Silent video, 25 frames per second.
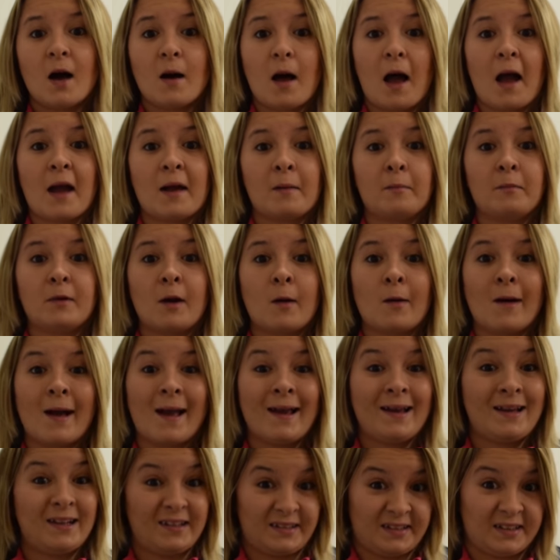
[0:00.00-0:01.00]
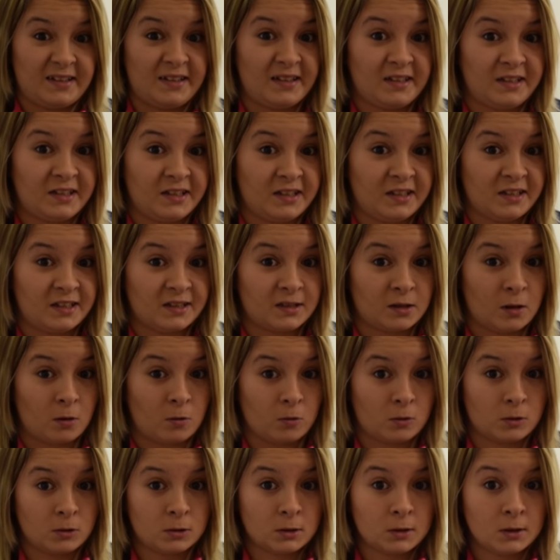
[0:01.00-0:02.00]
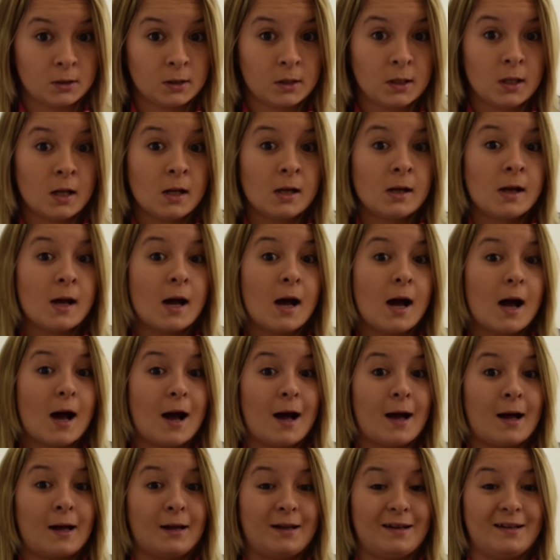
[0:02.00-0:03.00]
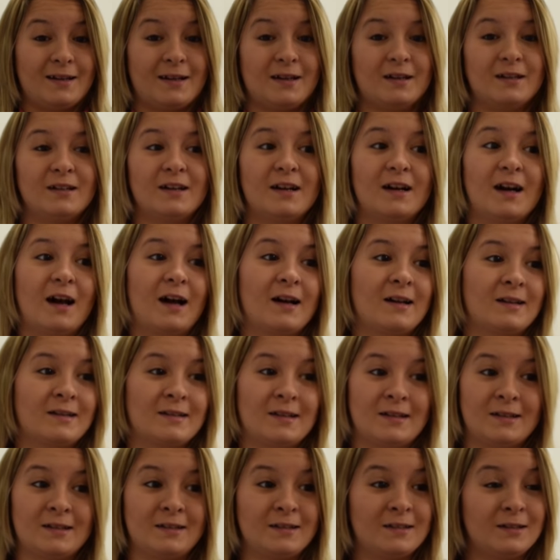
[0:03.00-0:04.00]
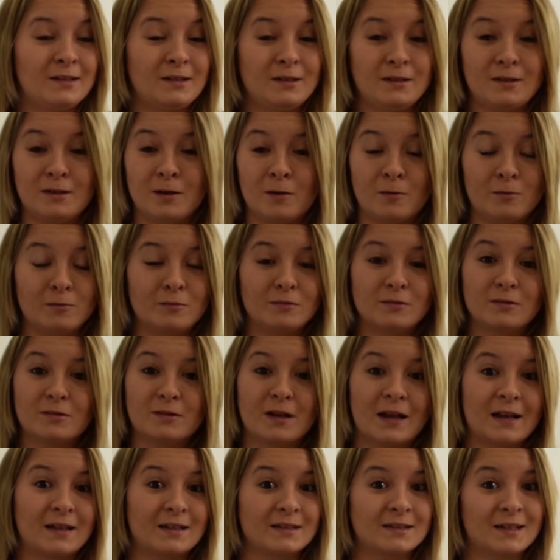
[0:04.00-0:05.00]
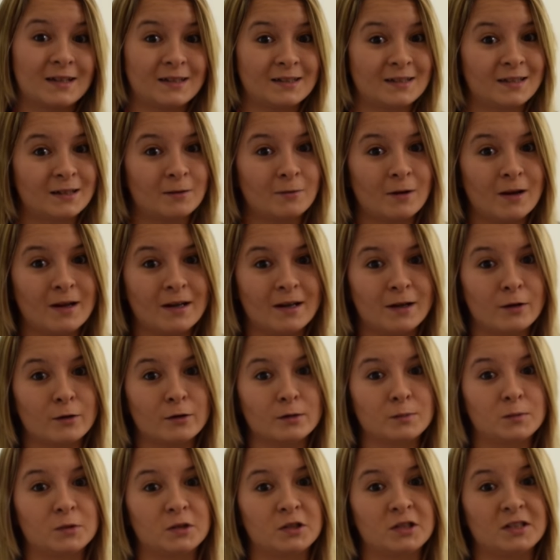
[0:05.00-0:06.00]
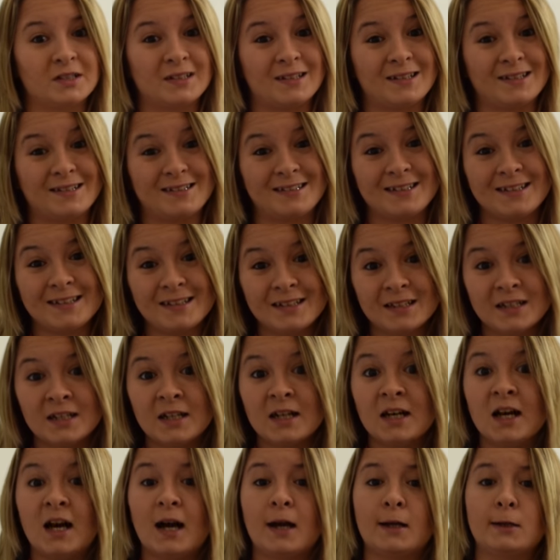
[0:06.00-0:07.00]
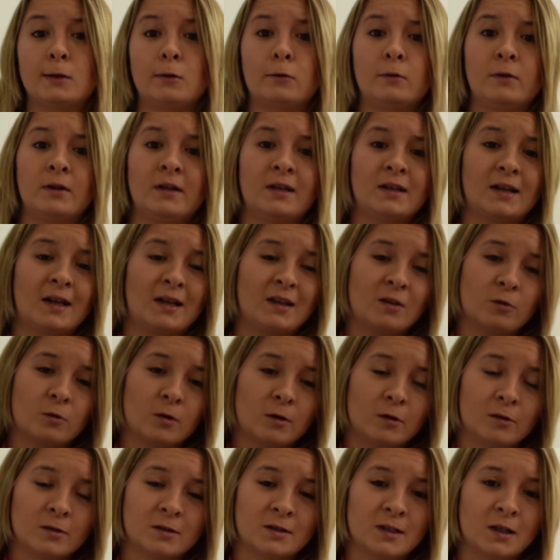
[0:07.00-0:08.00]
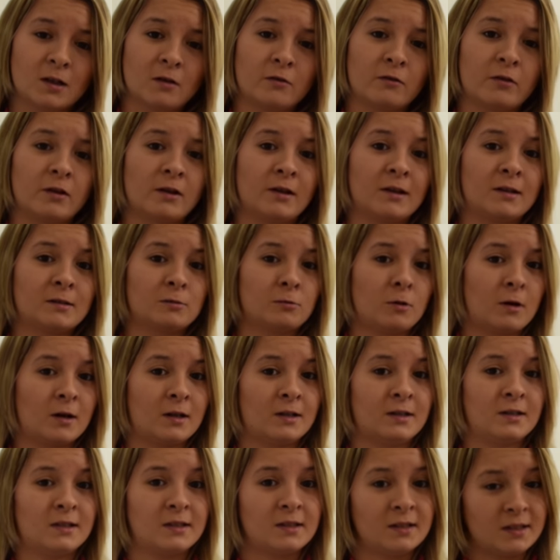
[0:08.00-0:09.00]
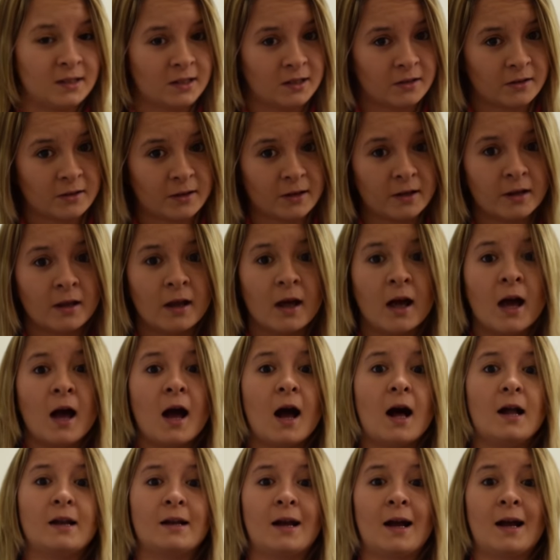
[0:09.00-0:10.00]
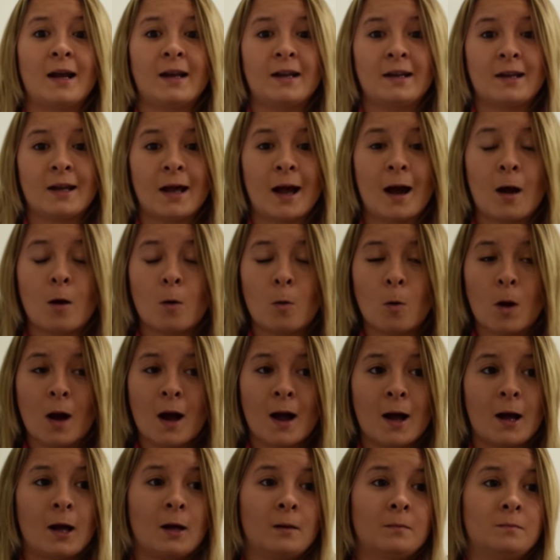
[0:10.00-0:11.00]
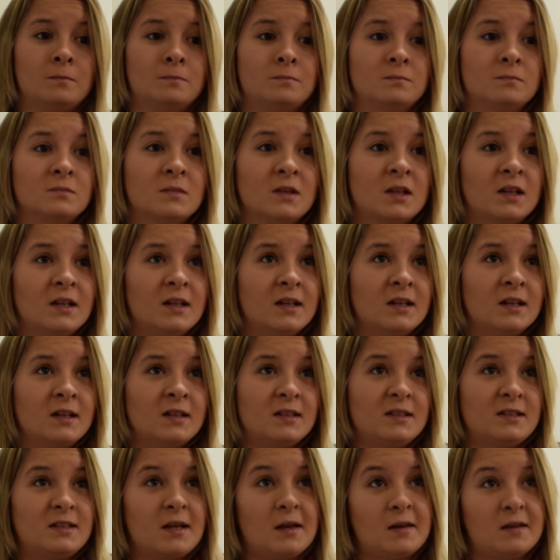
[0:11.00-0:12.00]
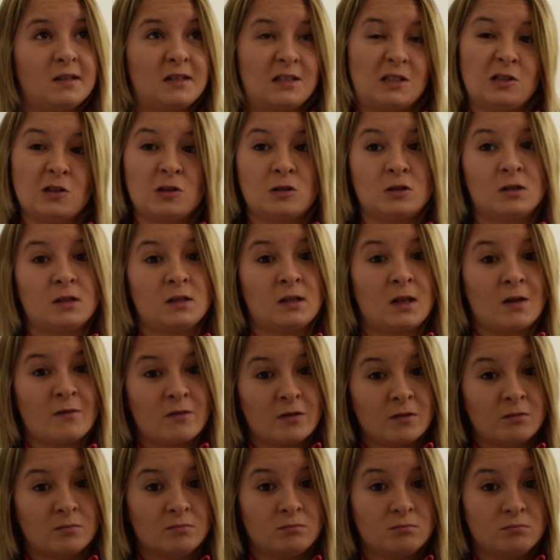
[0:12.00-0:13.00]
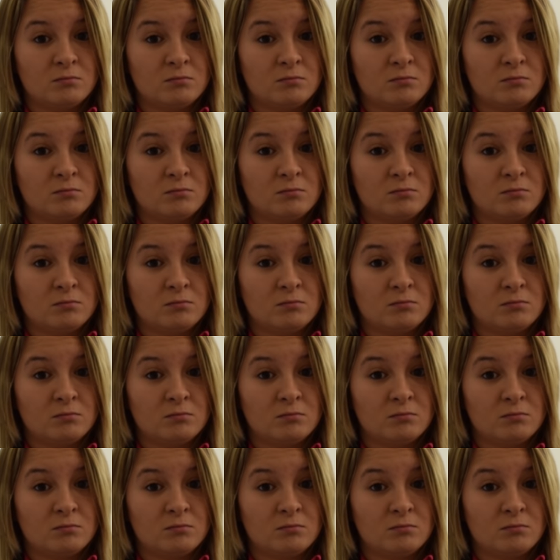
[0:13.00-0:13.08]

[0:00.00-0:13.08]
I am now 18 years old. I don't exercise anywhere near as much as I did. I don't eat anywhere as healthy as what I did either. And I now am 10 stone 11.